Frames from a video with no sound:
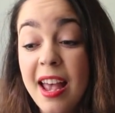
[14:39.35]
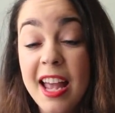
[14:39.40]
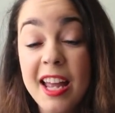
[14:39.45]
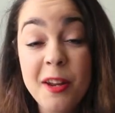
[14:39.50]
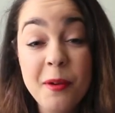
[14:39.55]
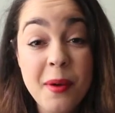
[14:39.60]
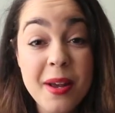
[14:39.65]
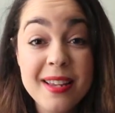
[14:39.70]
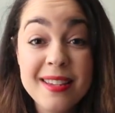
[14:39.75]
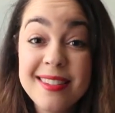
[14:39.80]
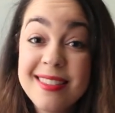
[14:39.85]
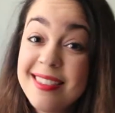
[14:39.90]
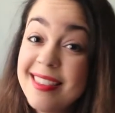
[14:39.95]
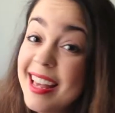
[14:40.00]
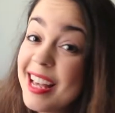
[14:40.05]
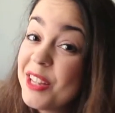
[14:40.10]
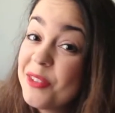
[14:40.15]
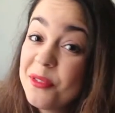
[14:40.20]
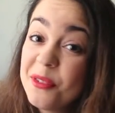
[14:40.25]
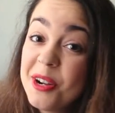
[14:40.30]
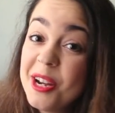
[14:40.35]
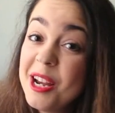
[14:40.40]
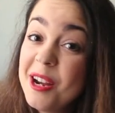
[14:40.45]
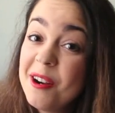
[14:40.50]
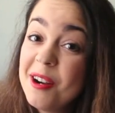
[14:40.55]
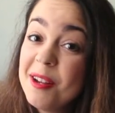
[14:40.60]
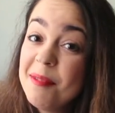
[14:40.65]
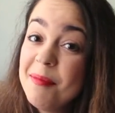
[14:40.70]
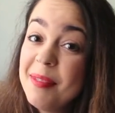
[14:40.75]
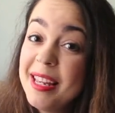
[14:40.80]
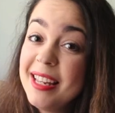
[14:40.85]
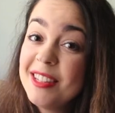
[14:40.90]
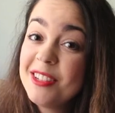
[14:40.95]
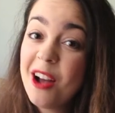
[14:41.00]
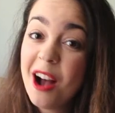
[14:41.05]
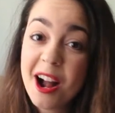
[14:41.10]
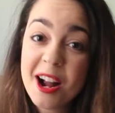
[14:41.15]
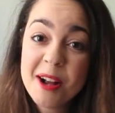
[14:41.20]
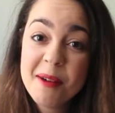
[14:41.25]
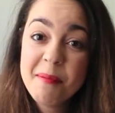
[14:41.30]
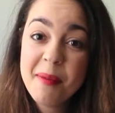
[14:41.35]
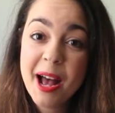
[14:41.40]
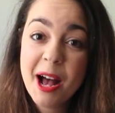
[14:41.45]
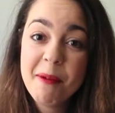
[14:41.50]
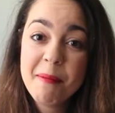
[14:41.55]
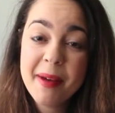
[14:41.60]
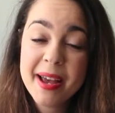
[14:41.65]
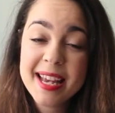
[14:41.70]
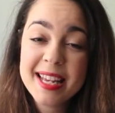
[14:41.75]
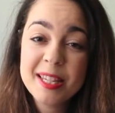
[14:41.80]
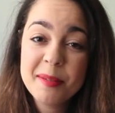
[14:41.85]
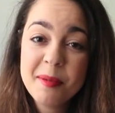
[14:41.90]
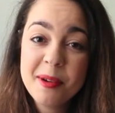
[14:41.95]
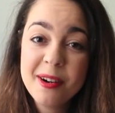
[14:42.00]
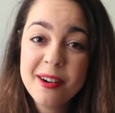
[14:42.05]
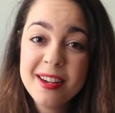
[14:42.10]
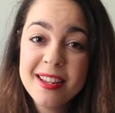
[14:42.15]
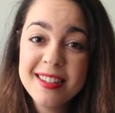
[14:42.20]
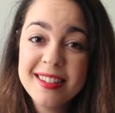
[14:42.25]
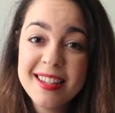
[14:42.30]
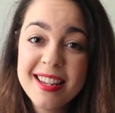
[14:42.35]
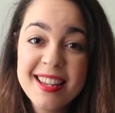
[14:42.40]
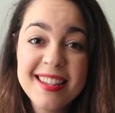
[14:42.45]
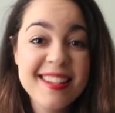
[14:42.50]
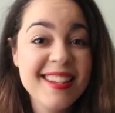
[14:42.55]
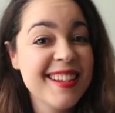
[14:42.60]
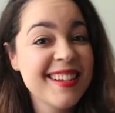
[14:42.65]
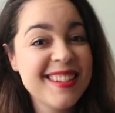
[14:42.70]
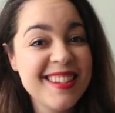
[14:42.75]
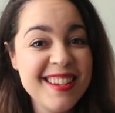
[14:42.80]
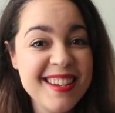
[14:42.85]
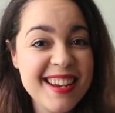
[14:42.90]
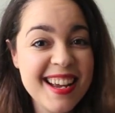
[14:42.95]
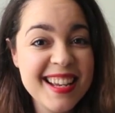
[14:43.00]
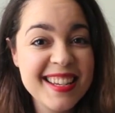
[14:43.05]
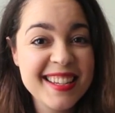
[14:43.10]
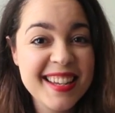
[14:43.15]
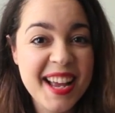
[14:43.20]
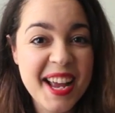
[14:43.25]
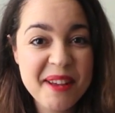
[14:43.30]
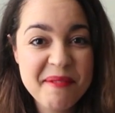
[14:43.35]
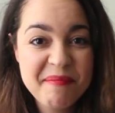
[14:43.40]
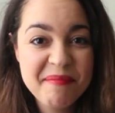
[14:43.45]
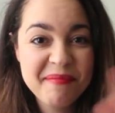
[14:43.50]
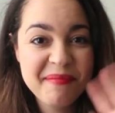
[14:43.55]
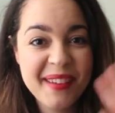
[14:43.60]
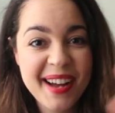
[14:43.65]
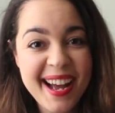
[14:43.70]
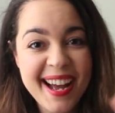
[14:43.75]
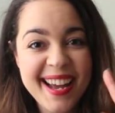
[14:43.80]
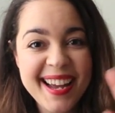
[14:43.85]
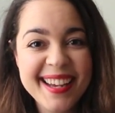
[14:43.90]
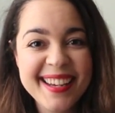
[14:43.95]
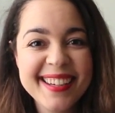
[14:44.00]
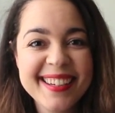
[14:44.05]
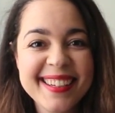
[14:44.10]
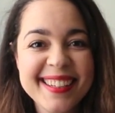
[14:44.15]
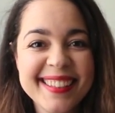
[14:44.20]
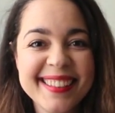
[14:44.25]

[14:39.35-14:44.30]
Anyways, thanks for hearing me talk about my experiences, and I'll see you next time. Bye!